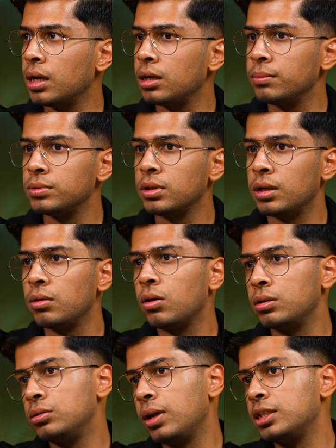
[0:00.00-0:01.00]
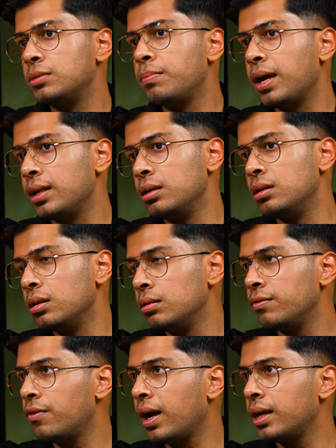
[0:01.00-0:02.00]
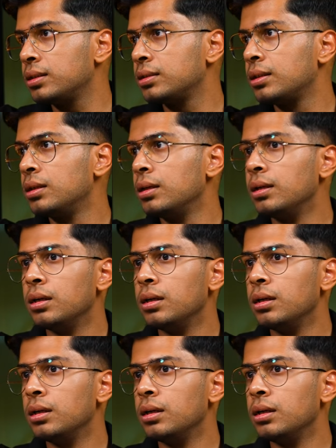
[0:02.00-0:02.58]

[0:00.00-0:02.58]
startups and or to expand uh, fast